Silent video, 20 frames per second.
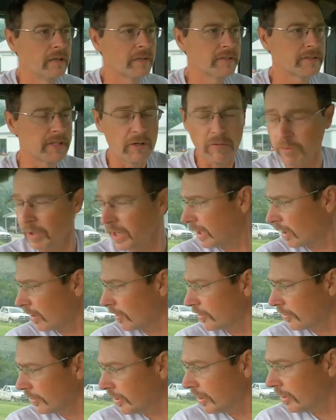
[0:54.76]
So we are
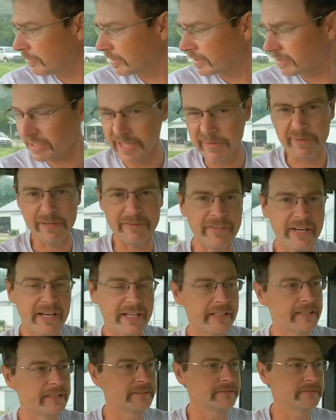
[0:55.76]
done with the grain bin finally.